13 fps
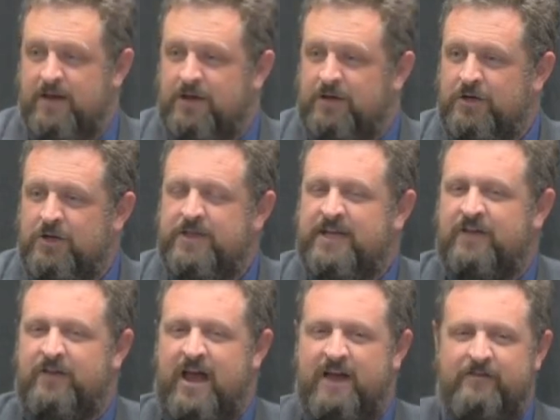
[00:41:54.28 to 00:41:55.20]
Do you think
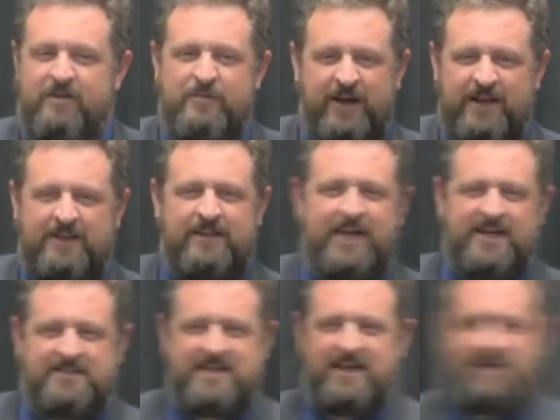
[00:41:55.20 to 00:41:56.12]
if everybody did that
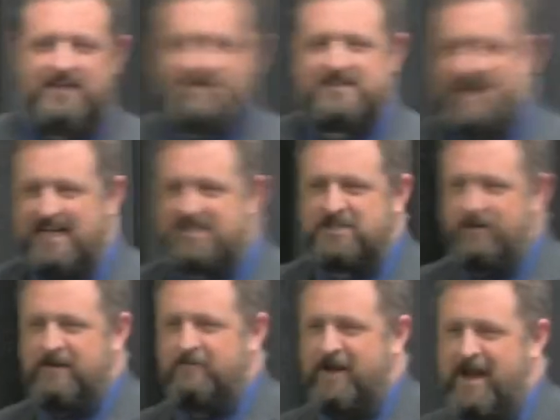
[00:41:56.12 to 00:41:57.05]
to Zacchaeus, that's the
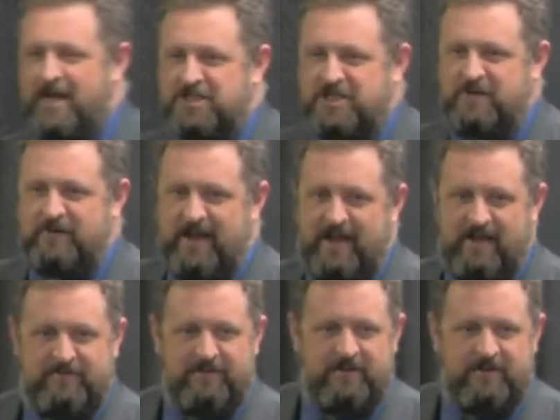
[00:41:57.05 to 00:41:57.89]
re- reaction he would have?